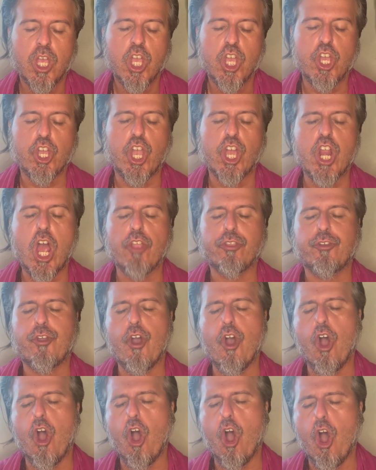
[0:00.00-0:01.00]
You cannot
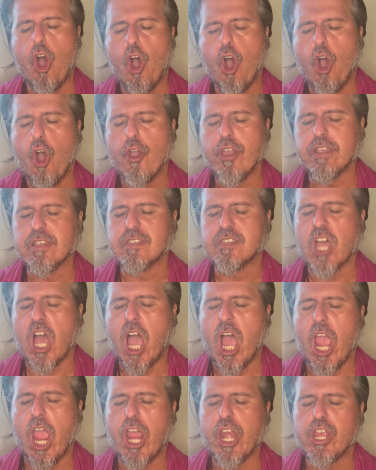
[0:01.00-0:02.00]
go
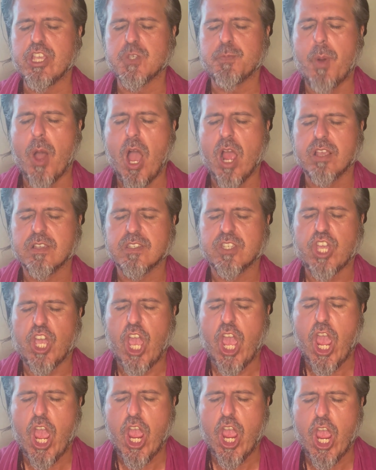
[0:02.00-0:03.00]
inside this box
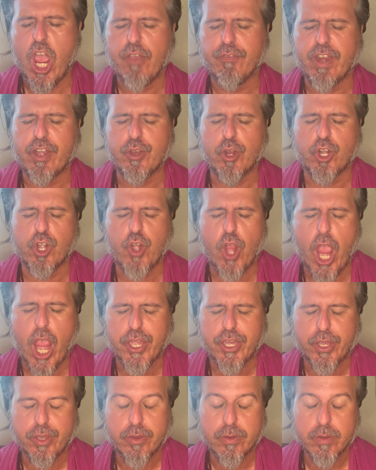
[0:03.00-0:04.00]
cave that you created,